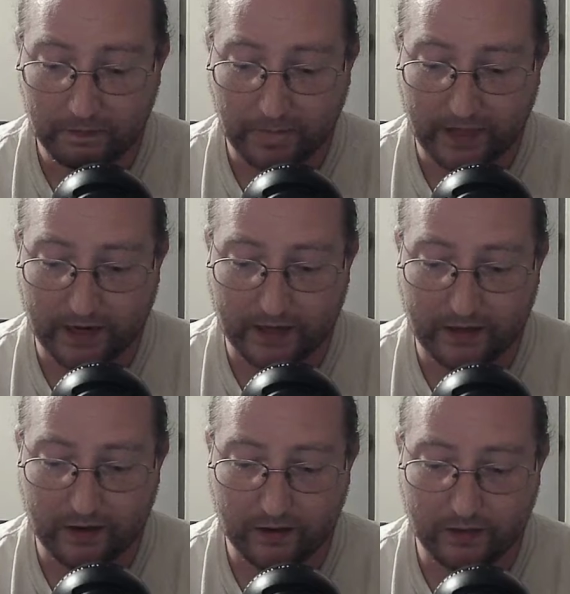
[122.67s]
and I
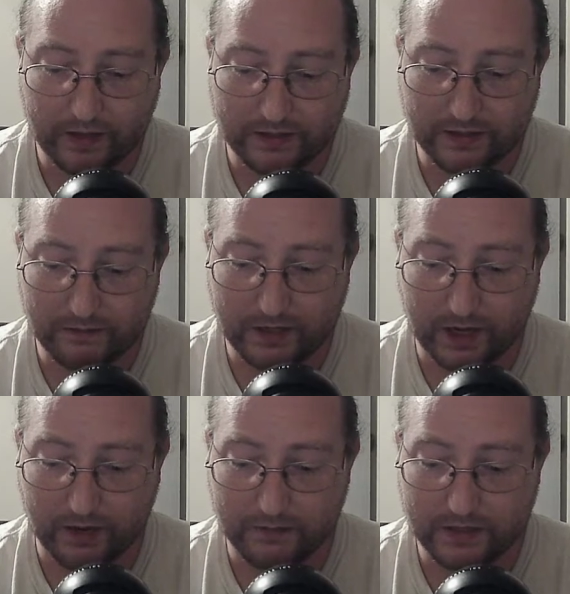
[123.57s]
know that
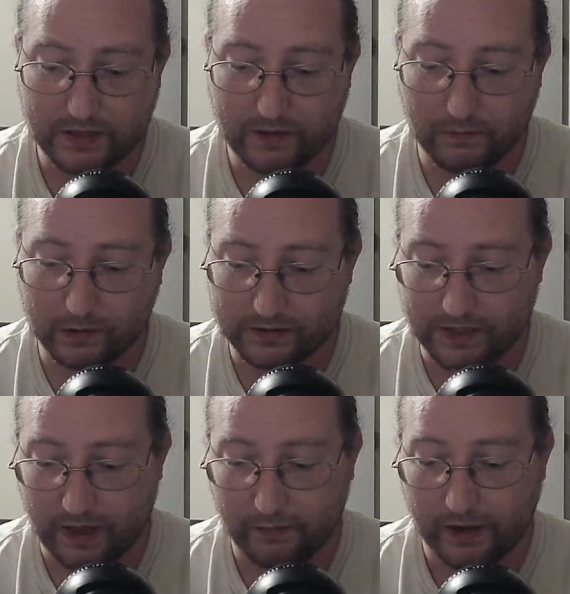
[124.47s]
sometimes it works
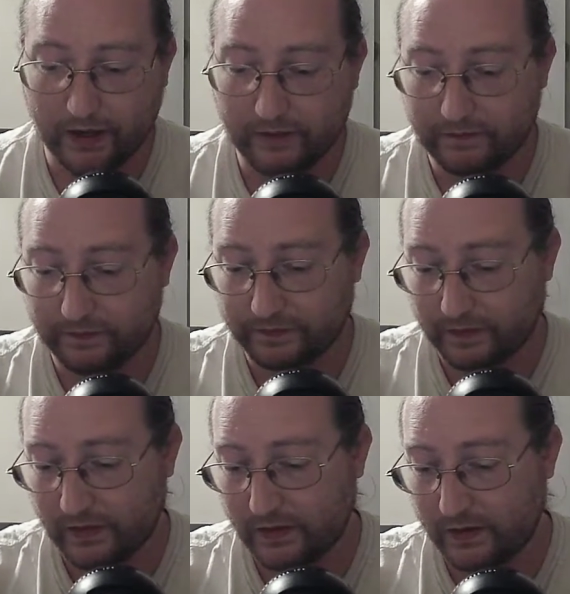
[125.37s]
that way.
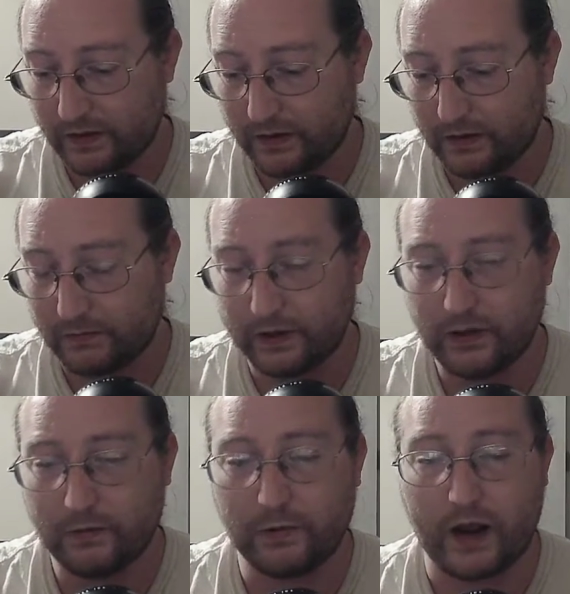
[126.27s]
What
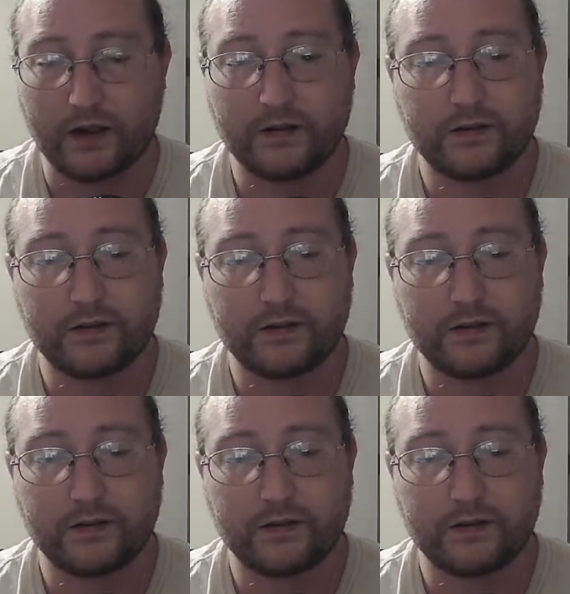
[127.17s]
you write